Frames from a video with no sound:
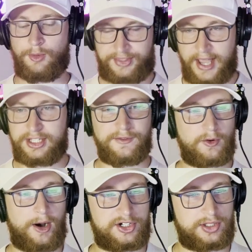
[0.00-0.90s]
Well, thank you for
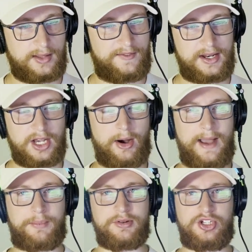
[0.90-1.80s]
watching the video. I
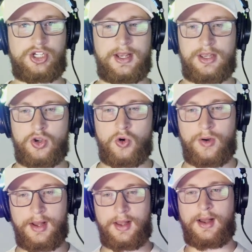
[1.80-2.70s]
appreciate
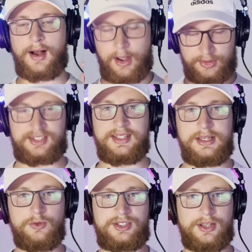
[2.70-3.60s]
you. I will see
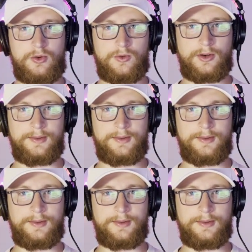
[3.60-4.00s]
you soon.